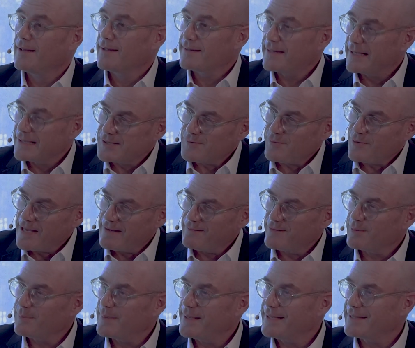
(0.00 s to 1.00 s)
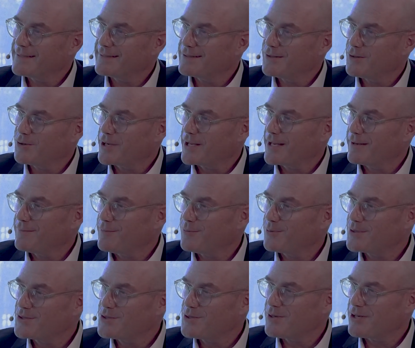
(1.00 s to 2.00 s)
Thanks for having me and looking
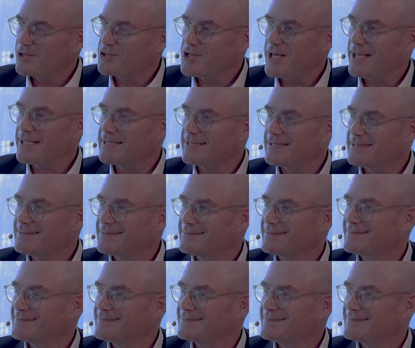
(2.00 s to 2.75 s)
forward to our chat.